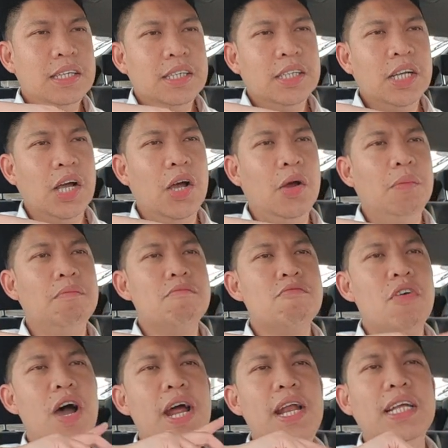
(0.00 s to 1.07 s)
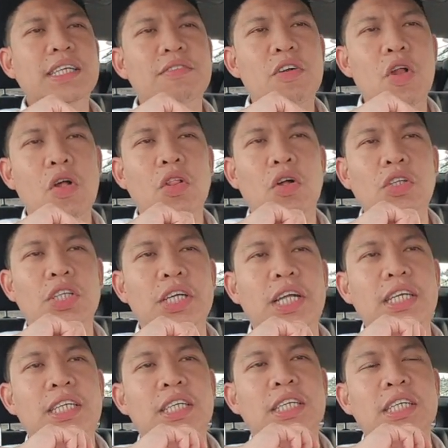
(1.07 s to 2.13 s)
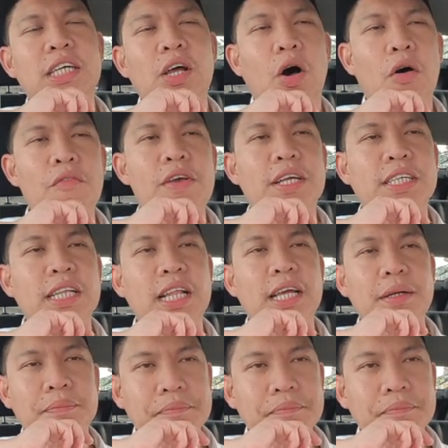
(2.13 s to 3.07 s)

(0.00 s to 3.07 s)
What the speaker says: So riders have clocked onto this, obviously,